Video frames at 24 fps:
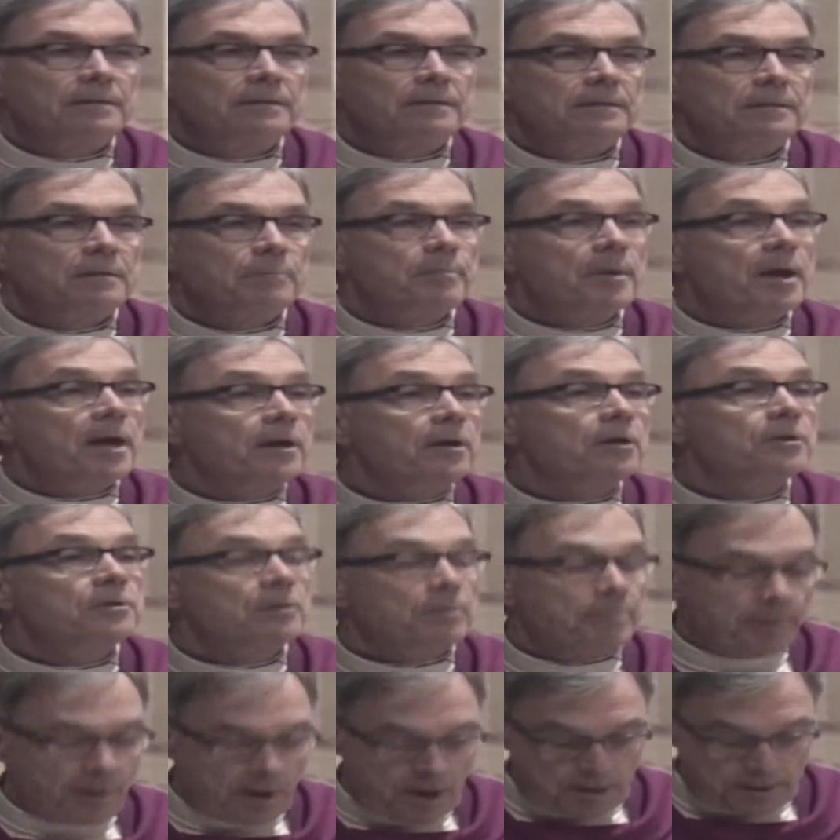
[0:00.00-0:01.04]
The beggar
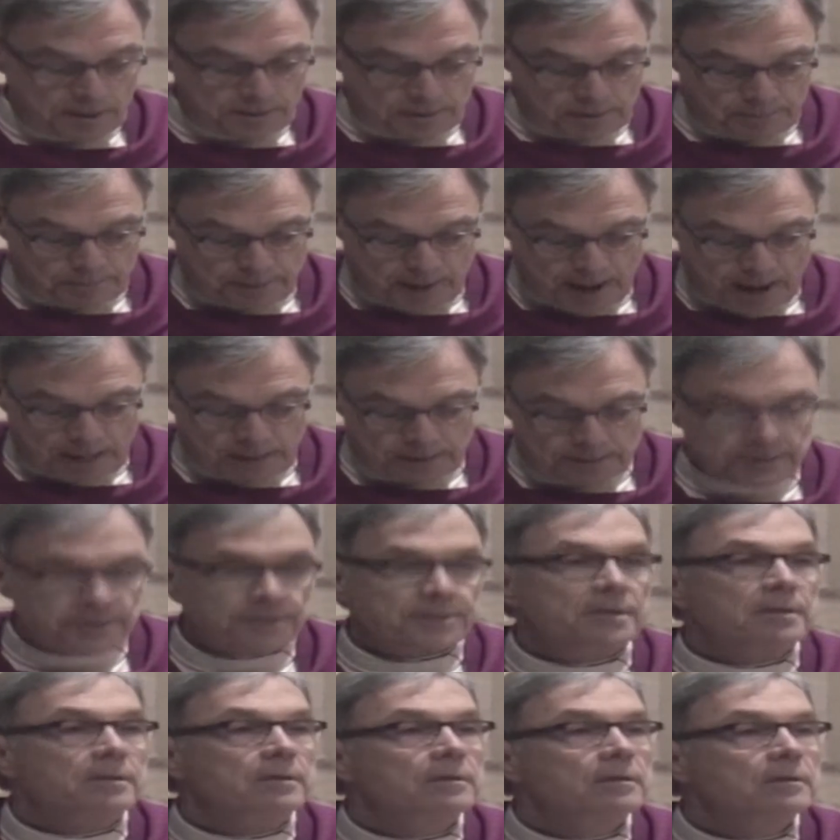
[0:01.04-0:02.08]
departed the
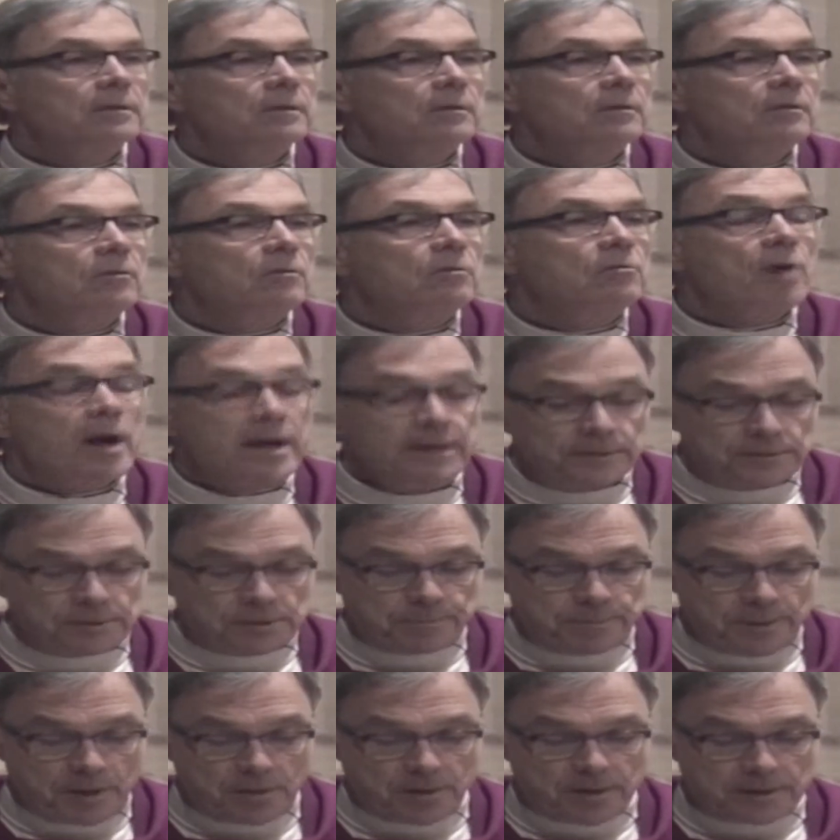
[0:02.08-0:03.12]
palace in great
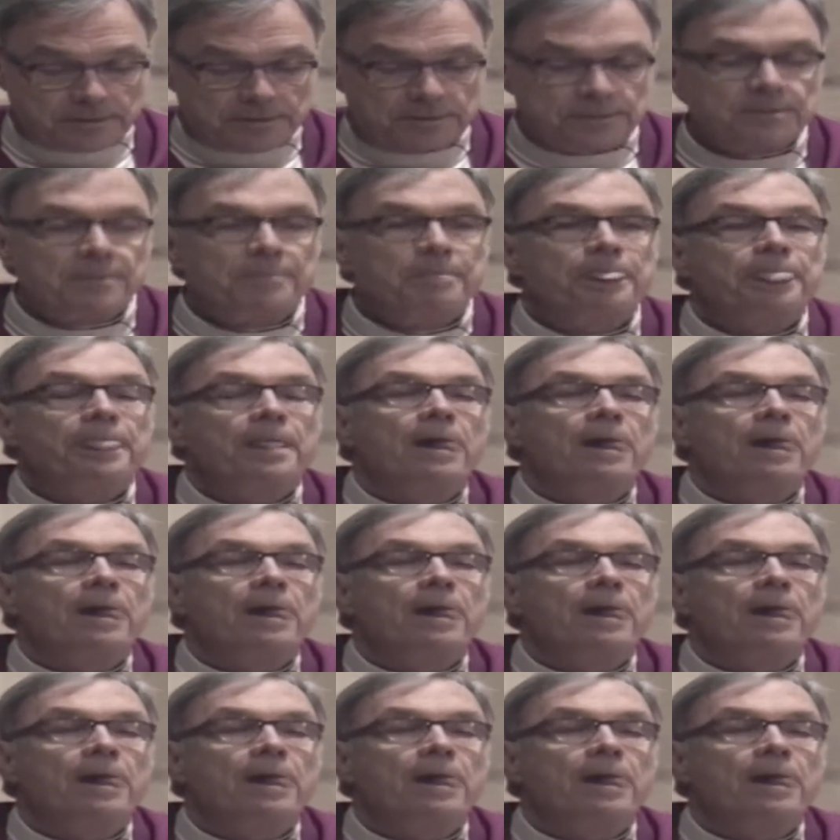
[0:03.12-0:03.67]
spirits.